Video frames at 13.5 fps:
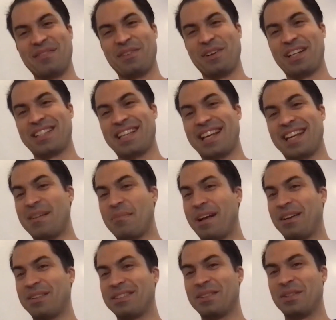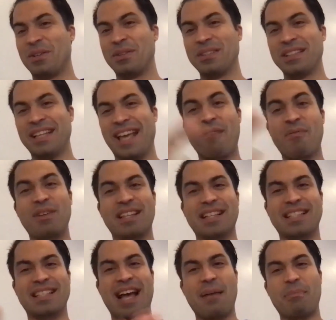Very excited about everything
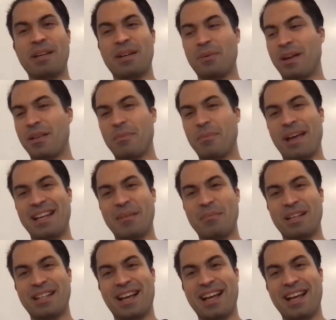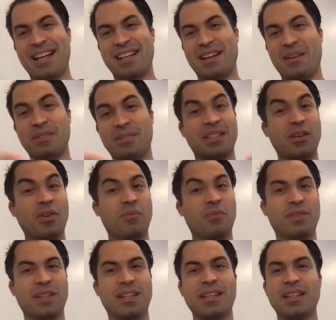that's happening around the pandemic diet, and obviously,
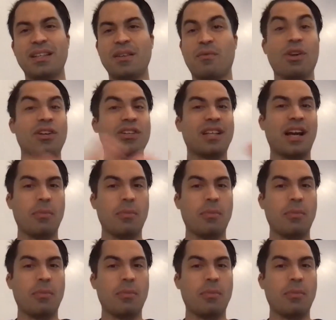hopefully, for our entire